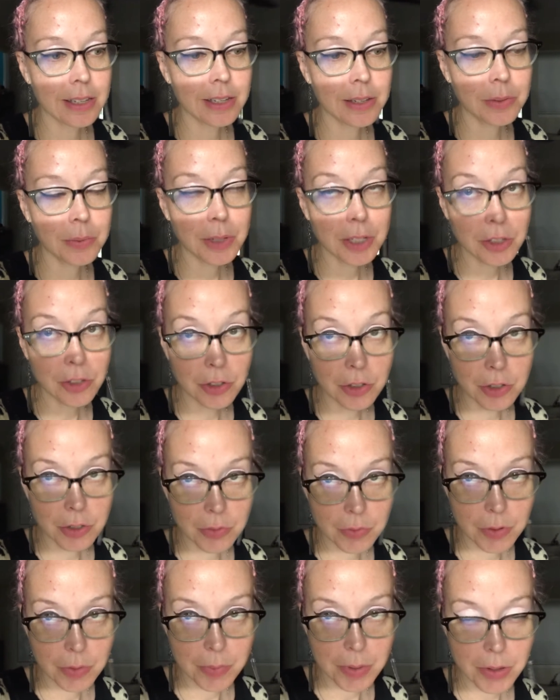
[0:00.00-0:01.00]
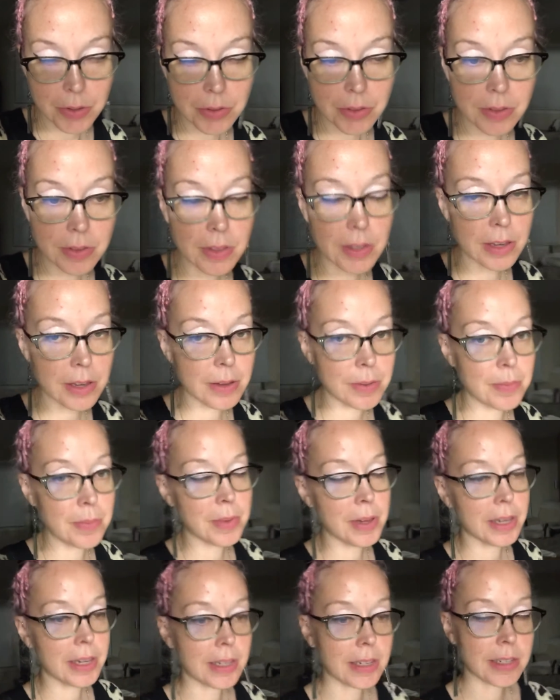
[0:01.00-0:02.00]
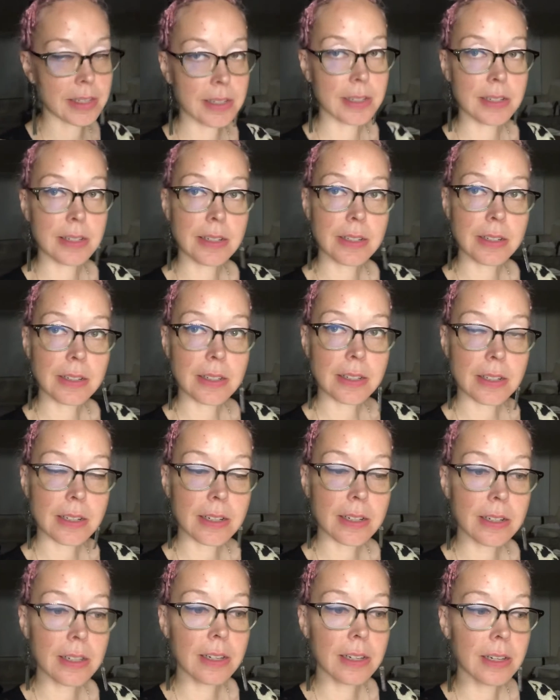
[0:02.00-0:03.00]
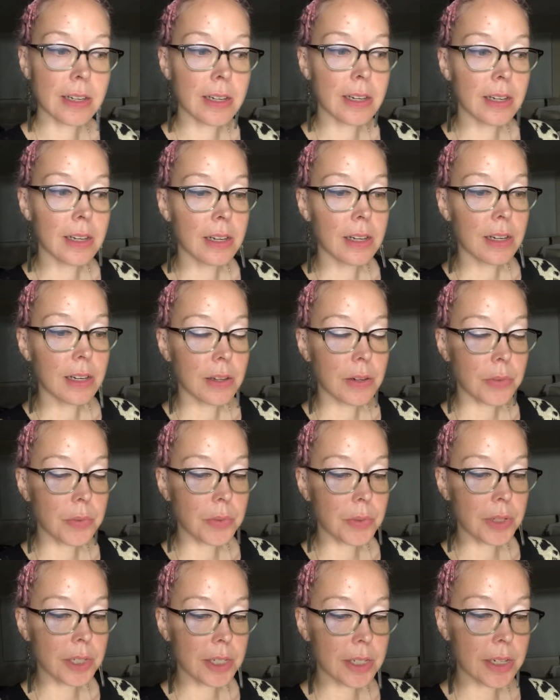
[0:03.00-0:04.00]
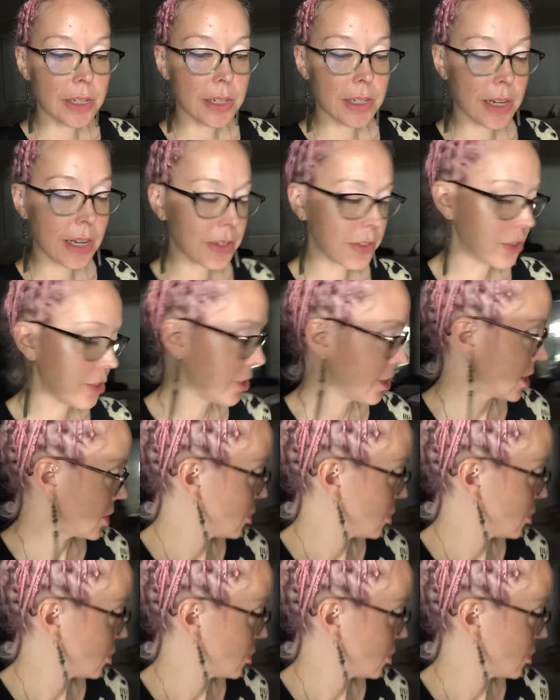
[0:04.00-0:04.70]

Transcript: white shirts for both of them and we got astronaut